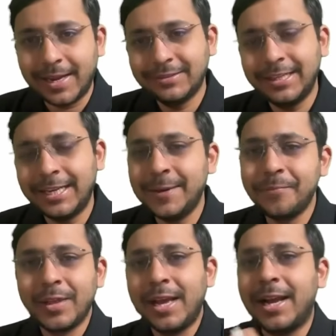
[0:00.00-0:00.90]
INICET
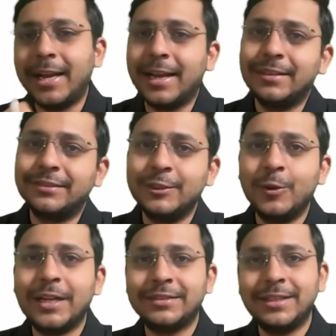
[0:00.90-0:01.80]
and I'll see
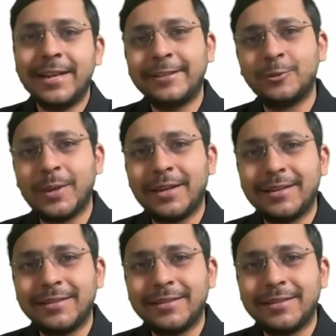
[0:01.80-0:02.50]
you guys in the next